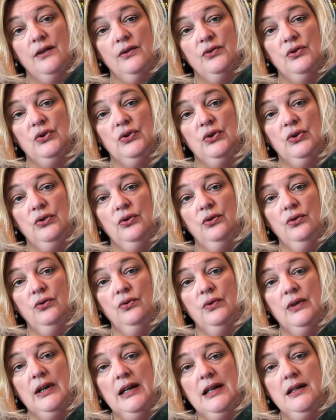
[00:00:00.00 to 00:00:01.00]
those
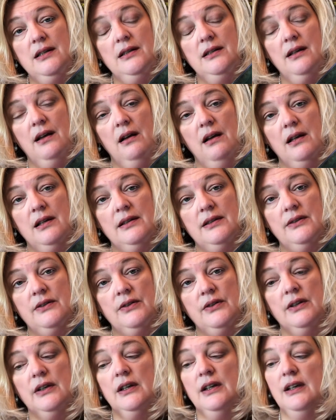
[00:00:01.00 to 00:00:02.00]
2 end dots.
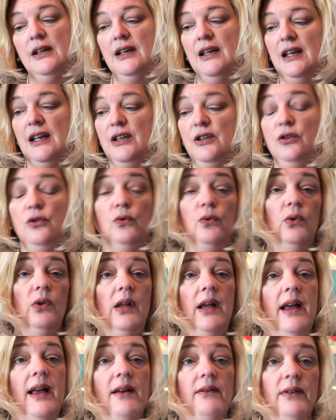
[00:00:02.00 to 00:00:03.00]
And you will
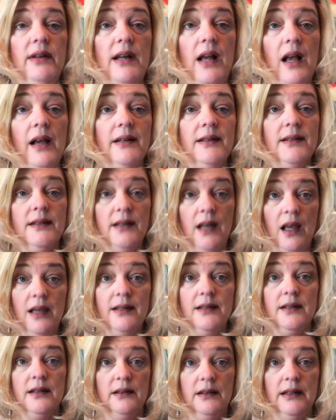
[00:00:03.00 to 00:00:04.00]
have an
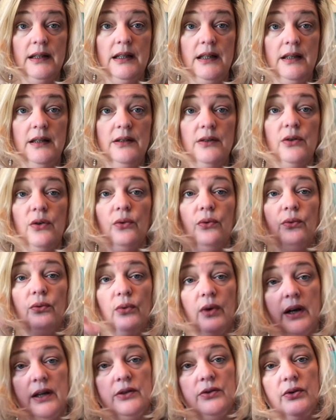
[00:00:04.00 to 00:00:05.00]
isosceles
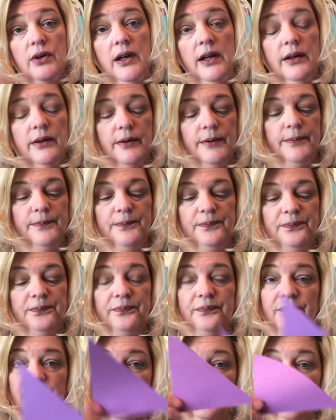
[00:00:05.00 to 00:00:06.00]
right triangle.
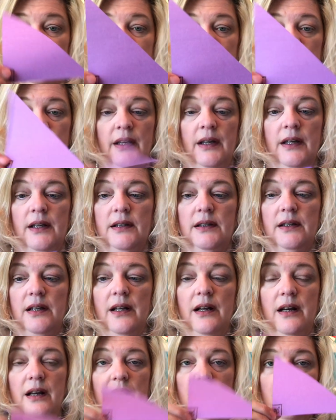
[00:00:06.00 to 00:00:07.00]

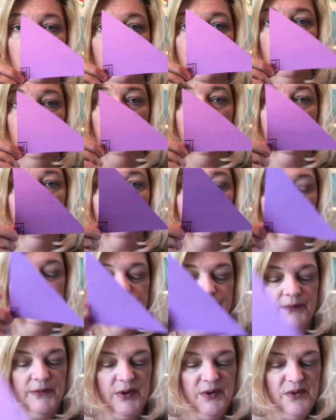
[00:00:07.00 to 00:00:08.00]
Ta-da!
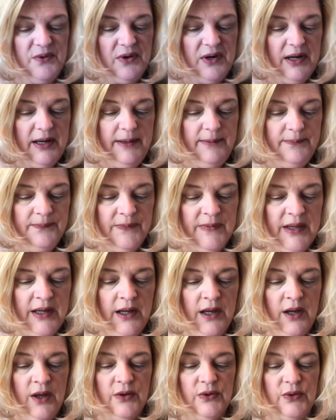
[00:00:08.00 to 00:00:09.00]
All right.
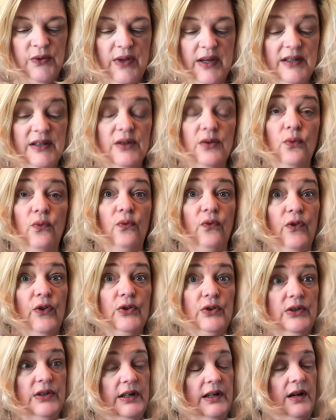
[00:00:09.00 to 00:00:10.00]
So that's the
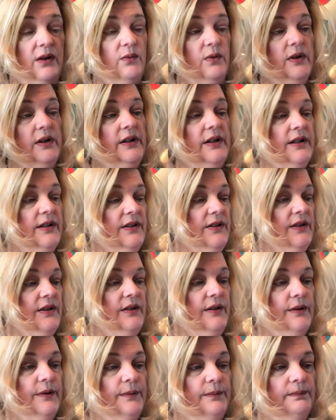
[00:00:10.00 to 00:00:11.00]
first thing I wanted us to
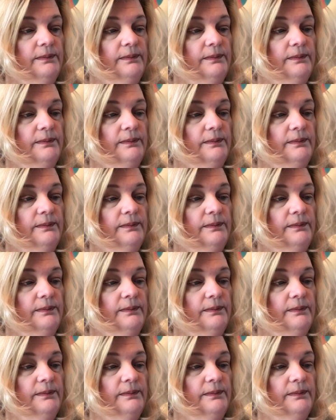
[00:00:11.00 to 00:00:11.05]
do.